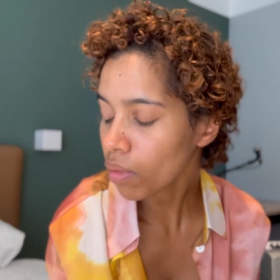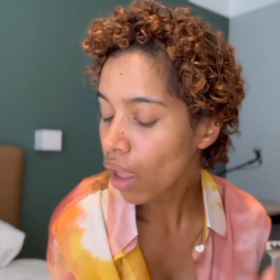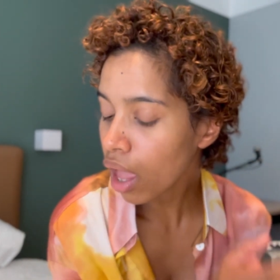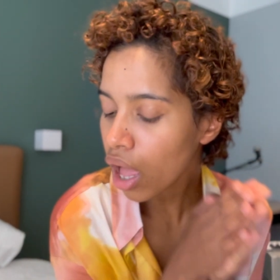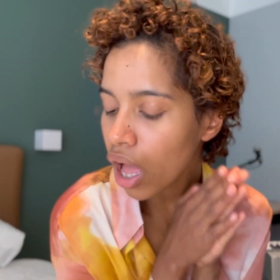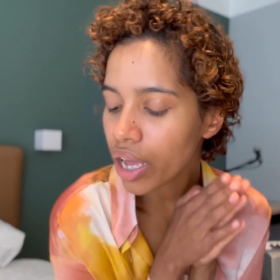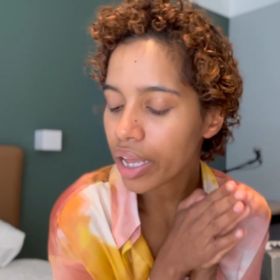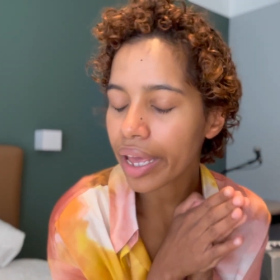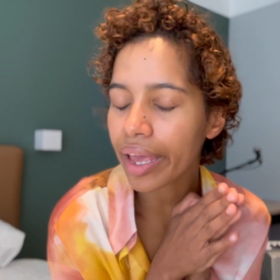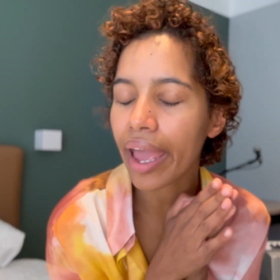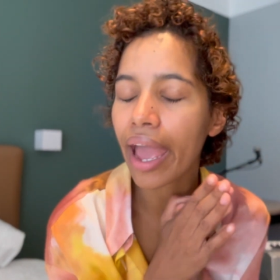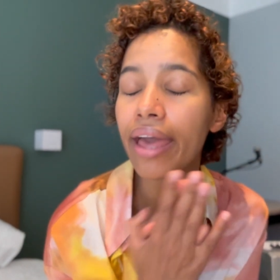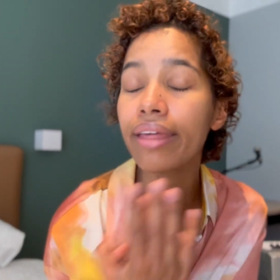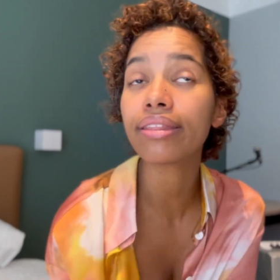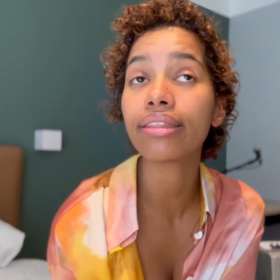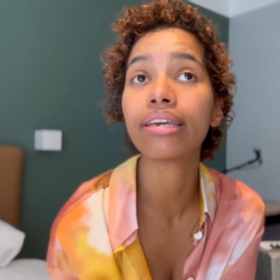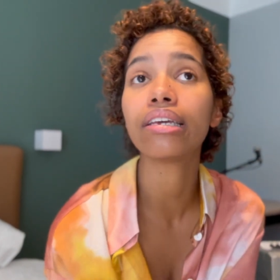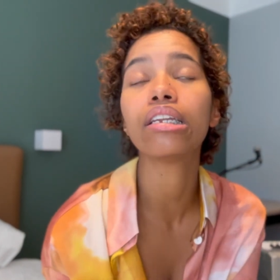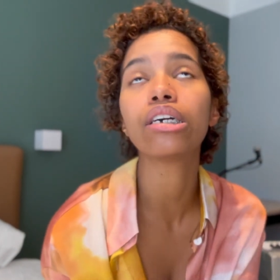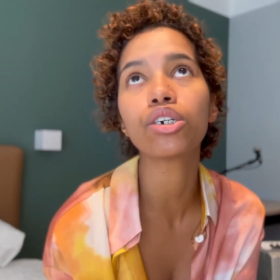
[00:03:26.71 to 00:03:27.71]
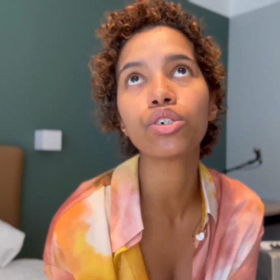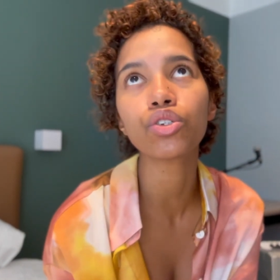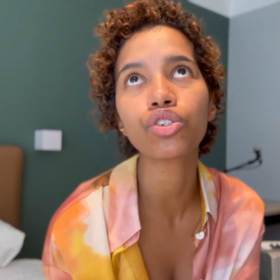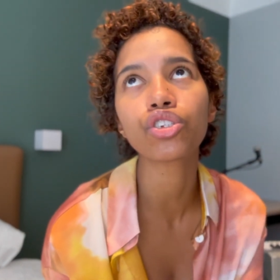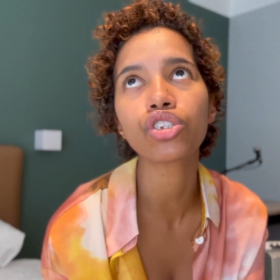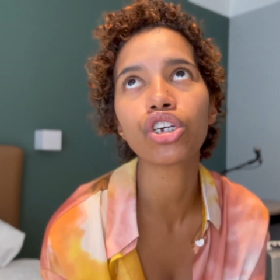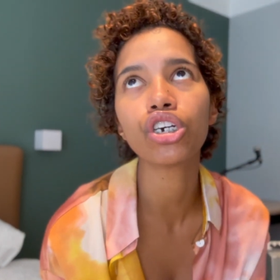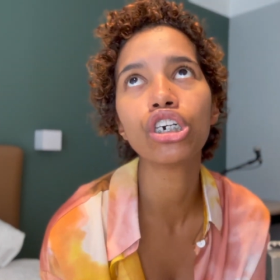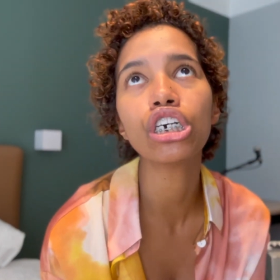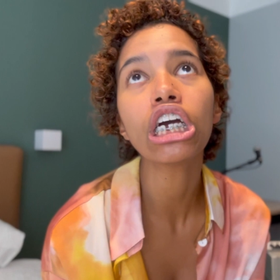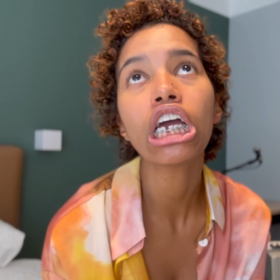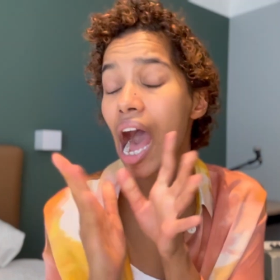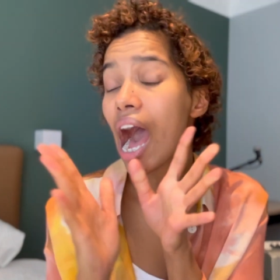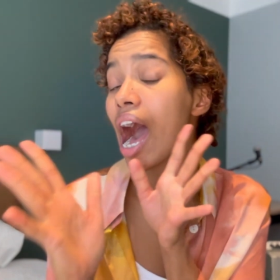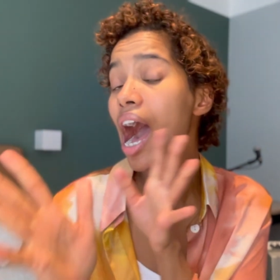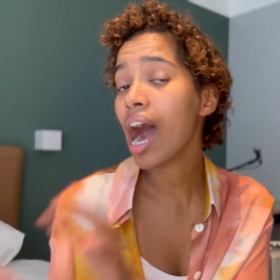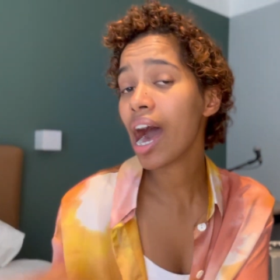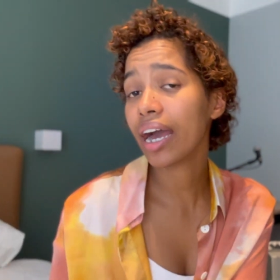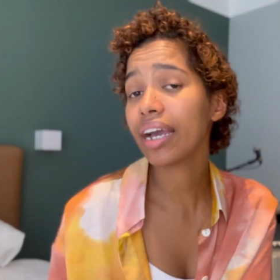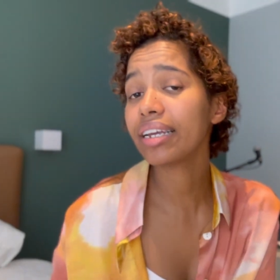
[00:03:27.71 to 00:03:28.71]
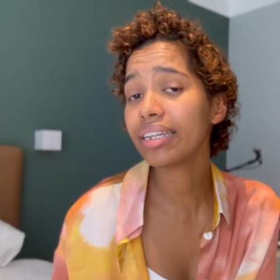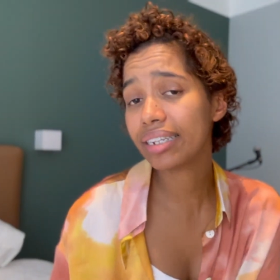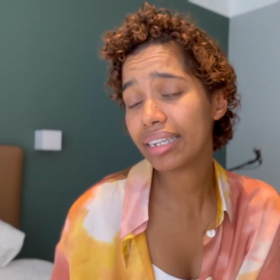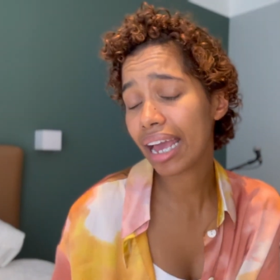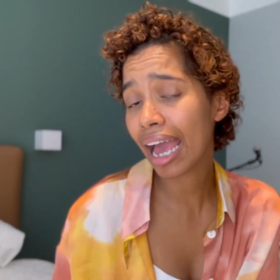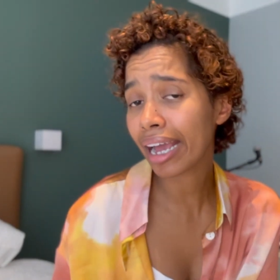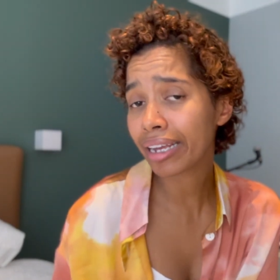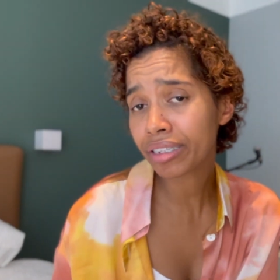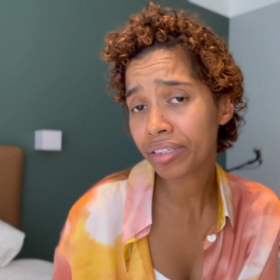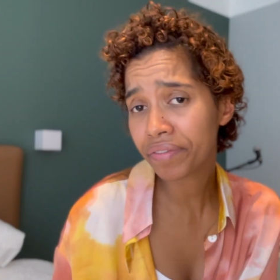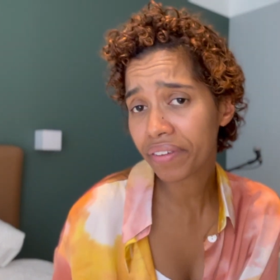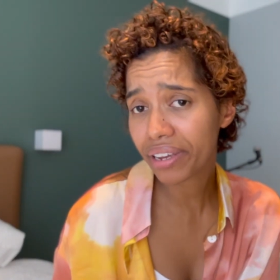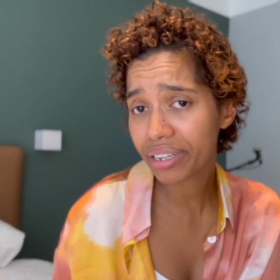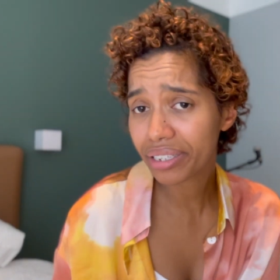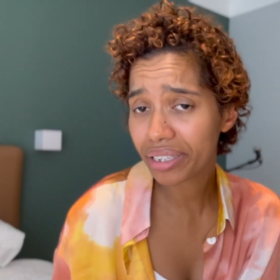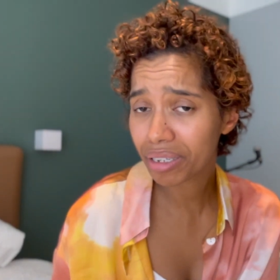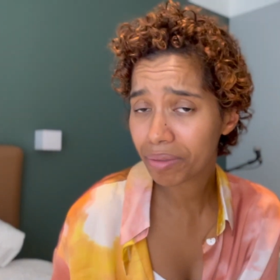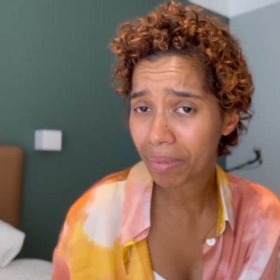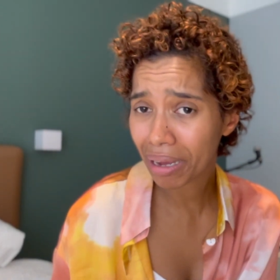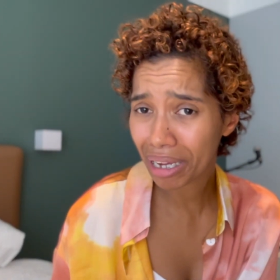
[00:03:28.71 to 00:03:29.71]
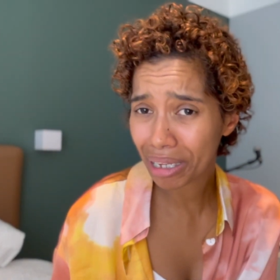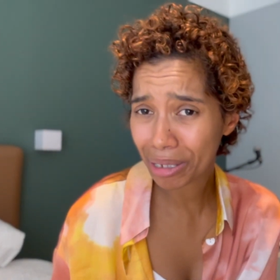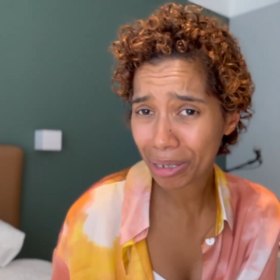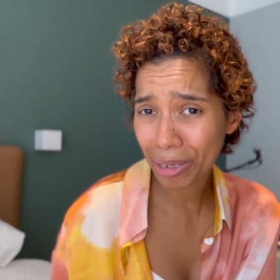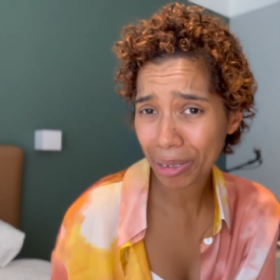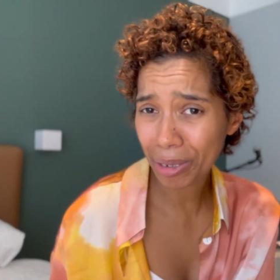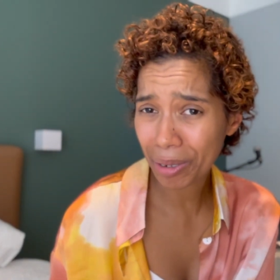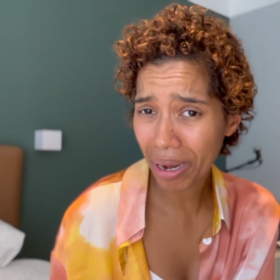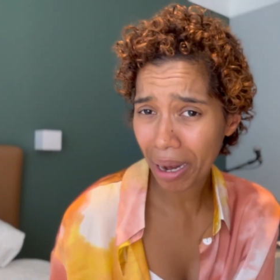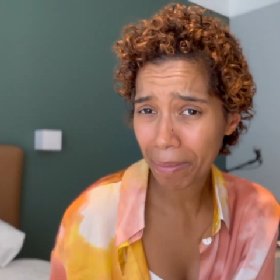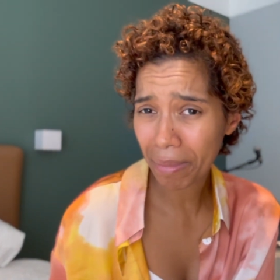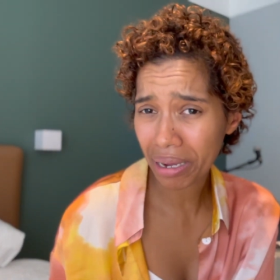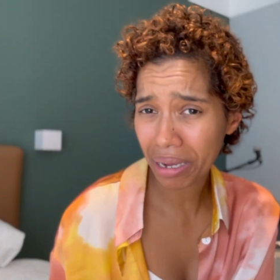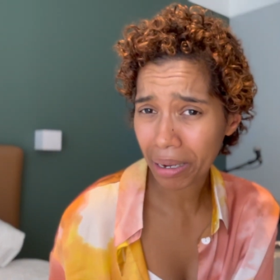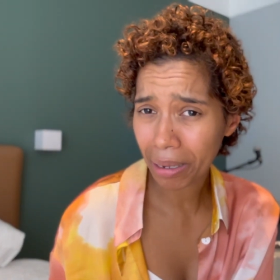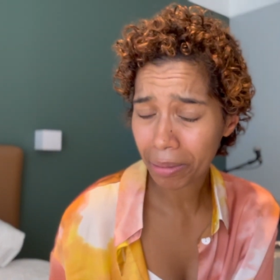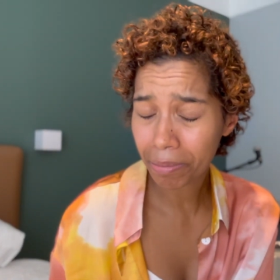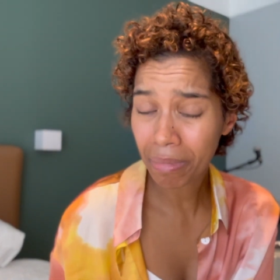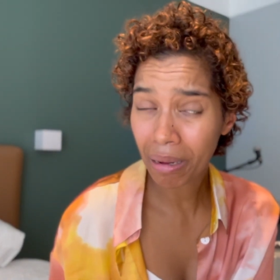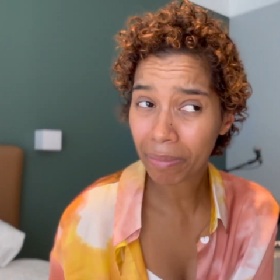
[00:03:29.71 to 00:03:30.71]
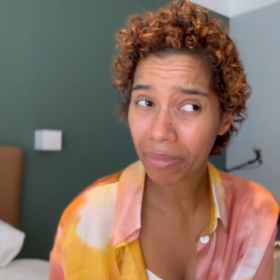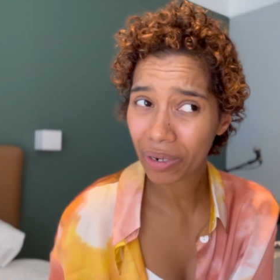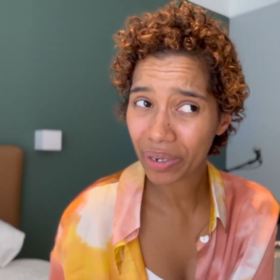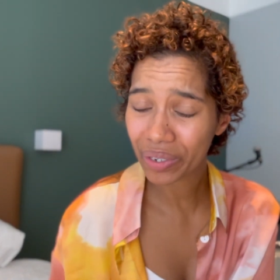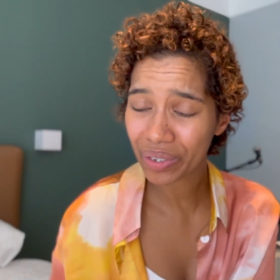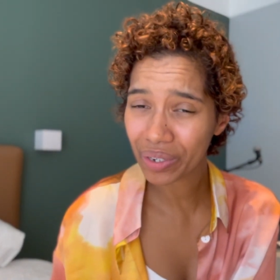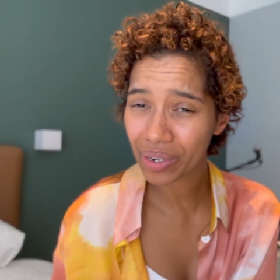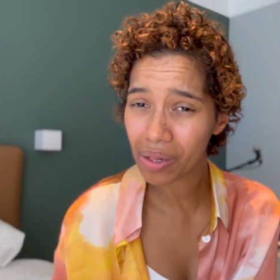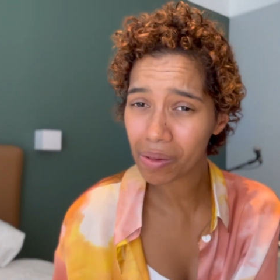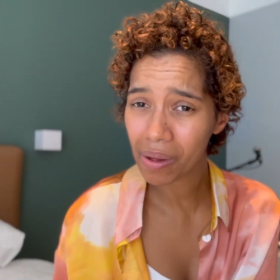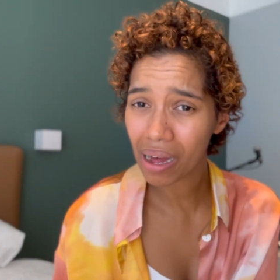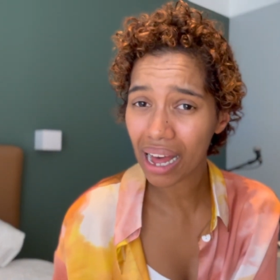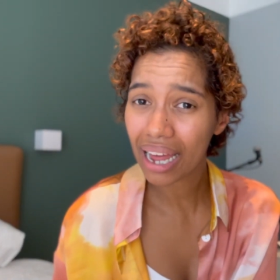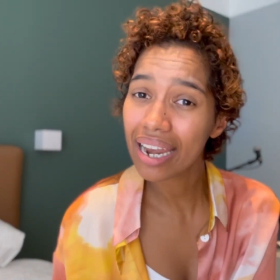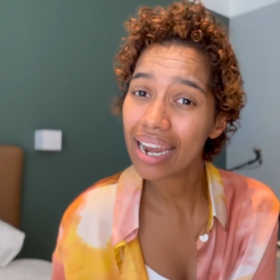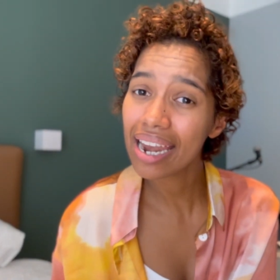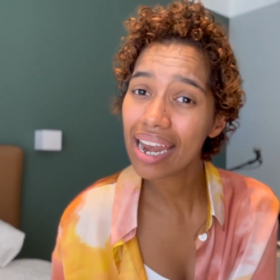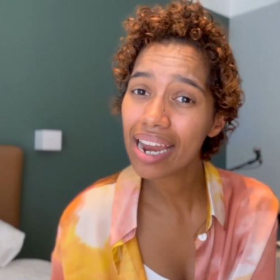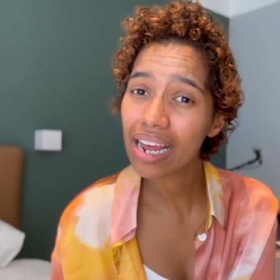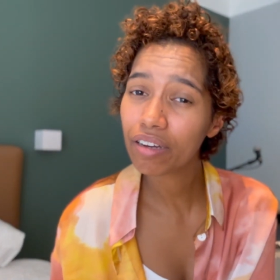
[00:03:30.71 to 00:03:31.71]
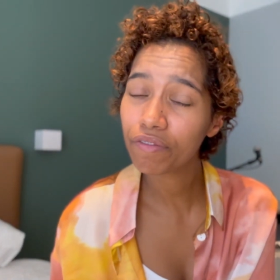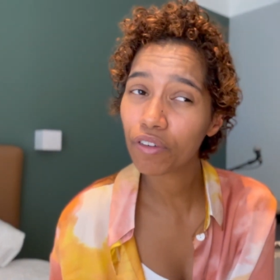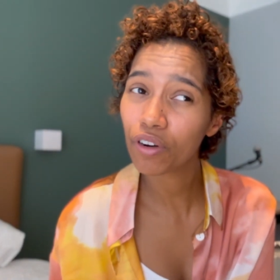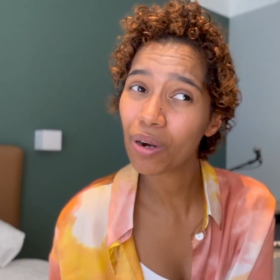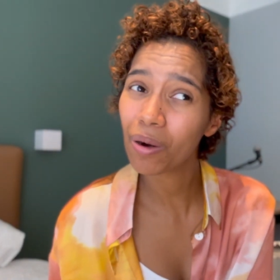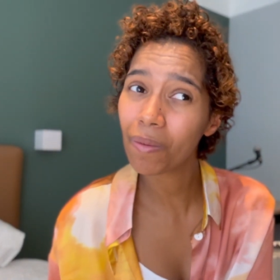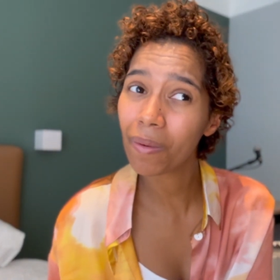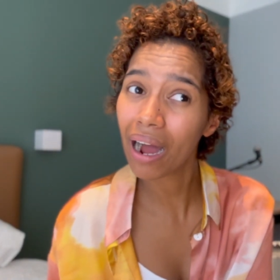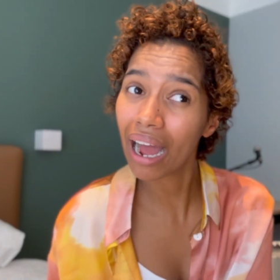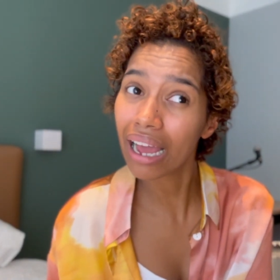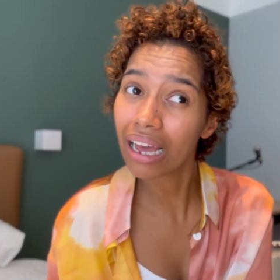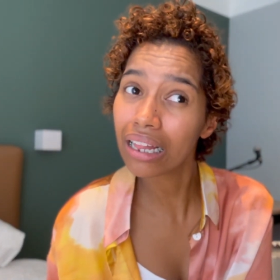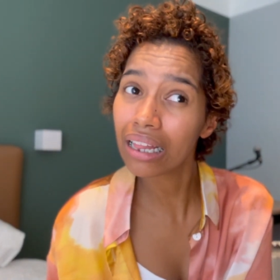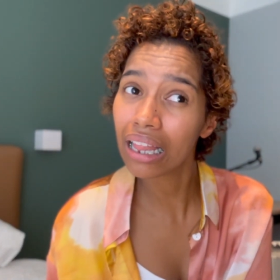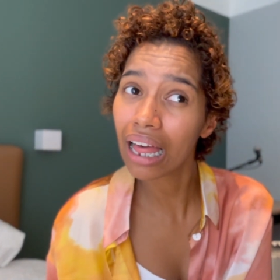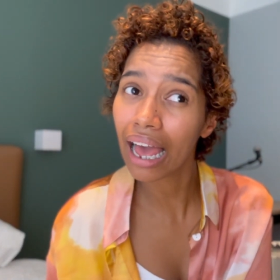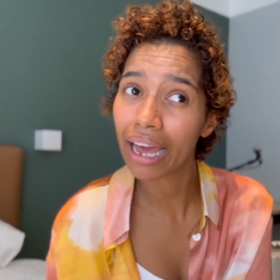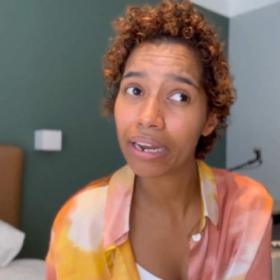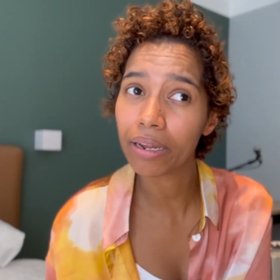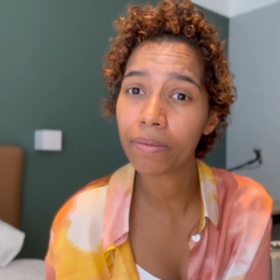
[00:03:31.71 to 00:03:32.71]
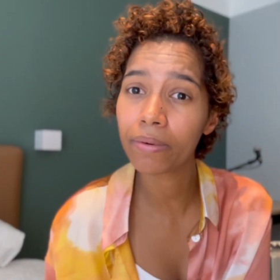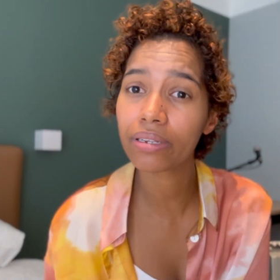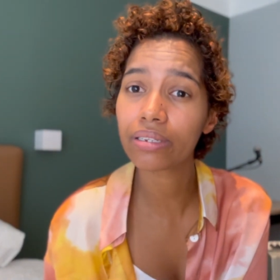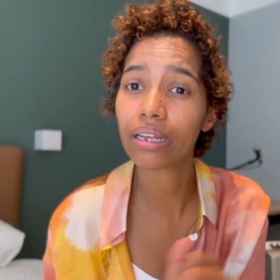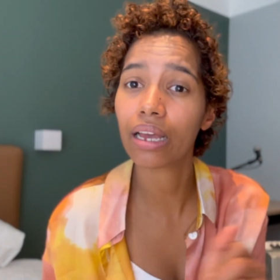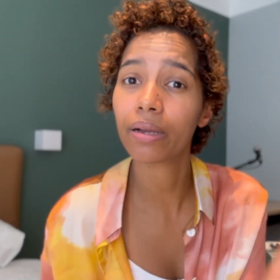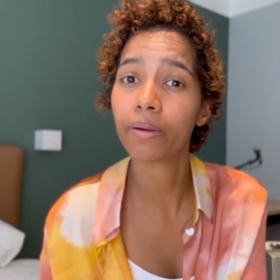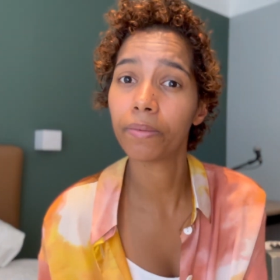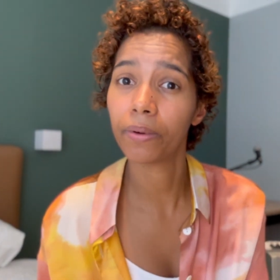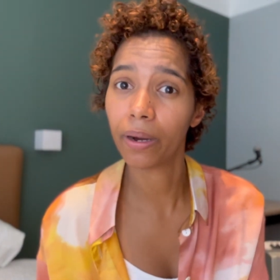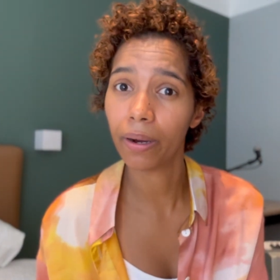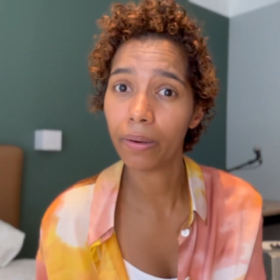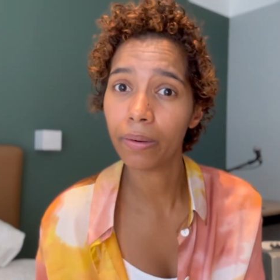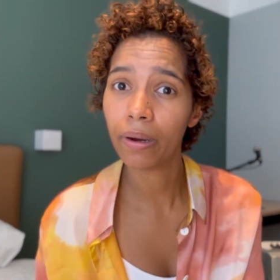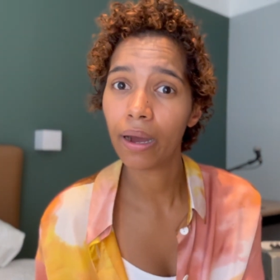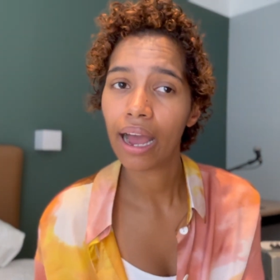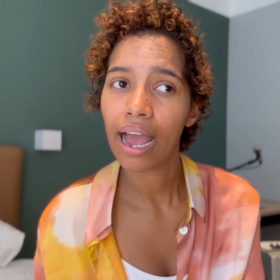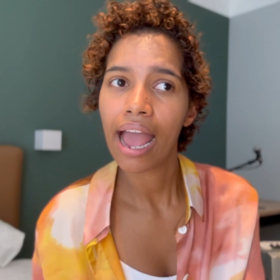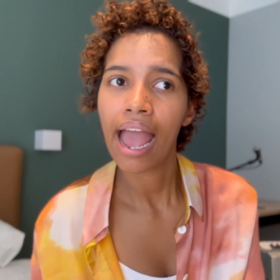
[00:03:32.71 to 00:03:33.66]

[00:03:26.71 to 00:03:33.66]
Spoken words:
Okay, and then also, I deactivated my Instagram account, my personal one, for a while. And it was like, whoa.